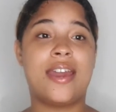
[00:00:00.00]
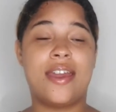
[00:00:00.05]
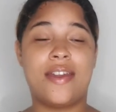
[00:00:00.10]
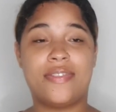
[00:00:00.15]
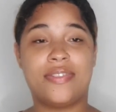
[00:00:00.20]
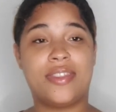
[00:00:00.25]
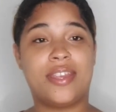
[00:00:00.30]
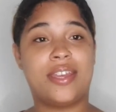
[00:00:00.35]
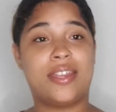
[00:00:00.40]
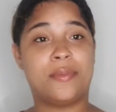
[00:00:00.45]

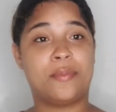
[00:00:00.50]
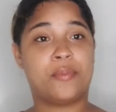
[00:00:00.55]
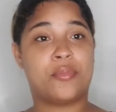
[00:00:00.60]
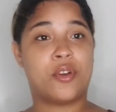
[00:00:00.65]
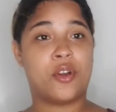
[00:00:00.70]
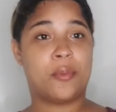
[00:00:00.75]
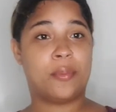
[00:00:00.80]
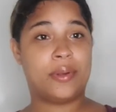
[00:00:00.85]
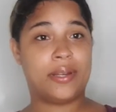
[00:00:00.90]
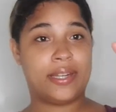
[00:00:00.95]
and then
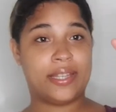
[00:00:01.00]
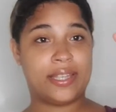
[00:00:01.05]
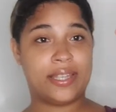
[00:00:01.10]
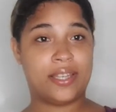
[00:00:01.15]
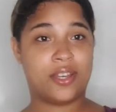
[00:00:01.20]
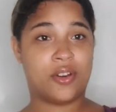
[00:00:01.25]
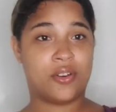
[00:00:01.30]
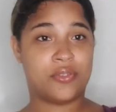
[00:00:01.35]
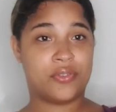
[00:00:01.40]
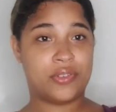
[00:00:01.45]

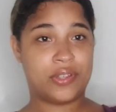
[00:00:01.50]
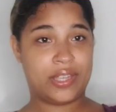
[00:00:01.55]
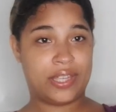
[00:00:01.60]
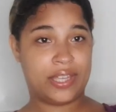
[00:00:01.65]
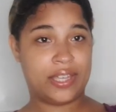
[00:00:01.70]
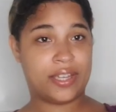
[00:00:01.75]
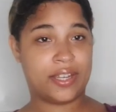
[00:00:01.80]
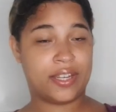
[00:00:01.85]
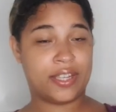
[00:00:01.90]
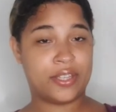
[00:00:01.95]
probably over
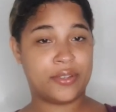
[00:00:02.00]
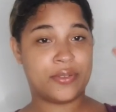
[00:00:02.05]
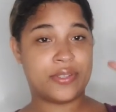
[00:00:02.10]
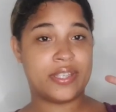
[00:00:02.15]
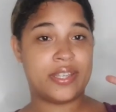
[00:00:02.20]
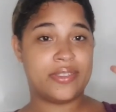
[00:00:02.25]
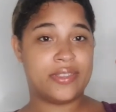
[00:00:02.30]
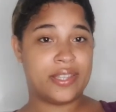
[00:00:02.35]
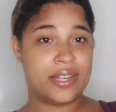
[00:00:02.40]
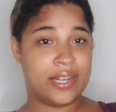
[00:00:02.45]
here you
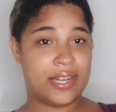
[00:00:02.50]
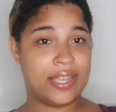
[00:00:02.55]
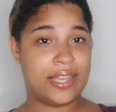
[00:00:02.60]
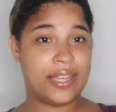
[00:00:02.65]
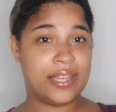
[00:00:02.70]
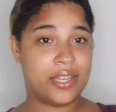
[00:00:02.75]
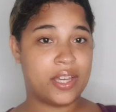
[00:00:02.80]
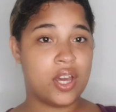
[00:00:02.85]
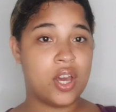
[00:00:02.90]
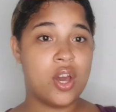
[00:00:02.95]
see the
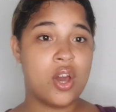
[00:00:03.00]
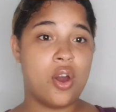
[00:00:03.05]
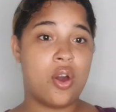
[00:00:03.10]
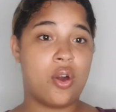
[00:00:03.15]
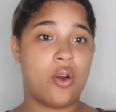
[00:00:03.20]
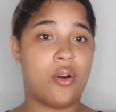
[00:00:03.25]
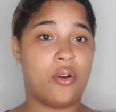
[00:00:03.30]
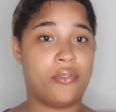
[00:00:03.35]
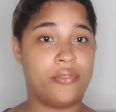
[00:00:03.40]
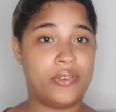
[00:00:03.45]
link
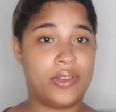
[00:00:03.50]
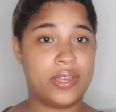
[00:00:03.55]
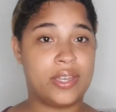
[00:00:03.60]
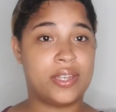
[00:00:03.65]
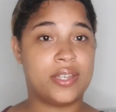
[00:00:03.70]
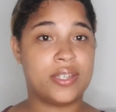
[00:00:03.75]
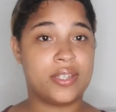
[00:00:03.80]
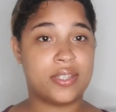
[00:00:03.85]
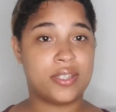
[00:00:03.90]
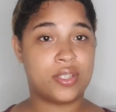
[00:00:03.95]
of
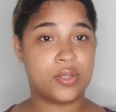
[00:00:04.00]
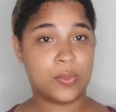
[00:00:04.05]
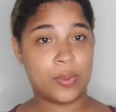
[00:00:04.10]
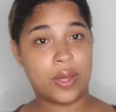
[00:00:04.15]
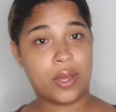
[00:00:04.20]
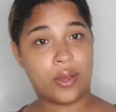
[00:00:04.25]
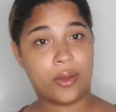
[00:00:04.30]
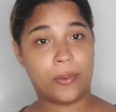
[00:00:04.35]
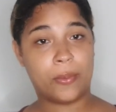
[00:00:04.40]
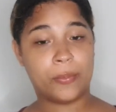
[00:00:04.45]
it as
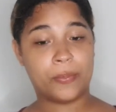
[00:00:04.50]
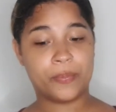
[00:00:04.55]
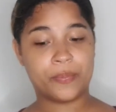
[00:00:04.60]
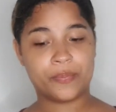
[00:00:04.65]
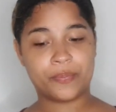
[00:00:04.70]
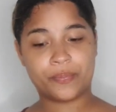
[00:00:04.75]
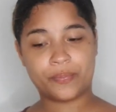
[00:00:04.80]
well,